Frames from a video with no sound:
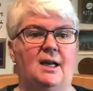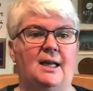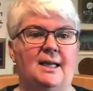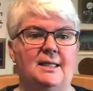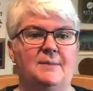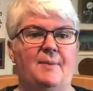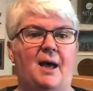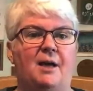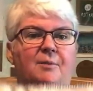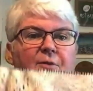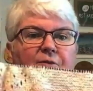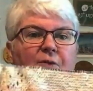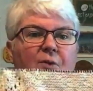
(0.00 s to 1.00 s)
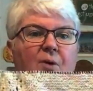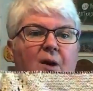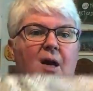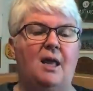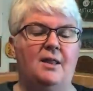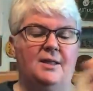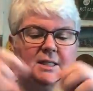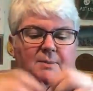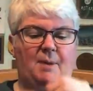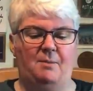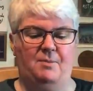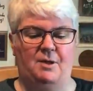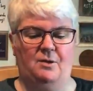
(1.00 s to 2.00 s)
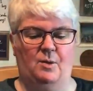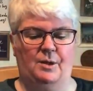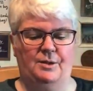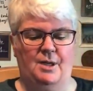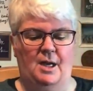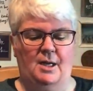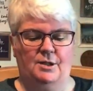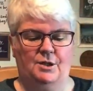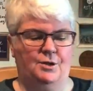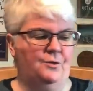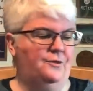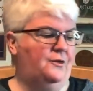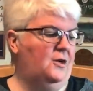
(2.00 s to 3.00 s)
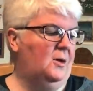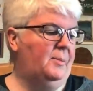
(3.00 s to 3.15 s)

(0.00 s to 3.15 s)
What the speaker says: lace pattern before, this might be the one to go for,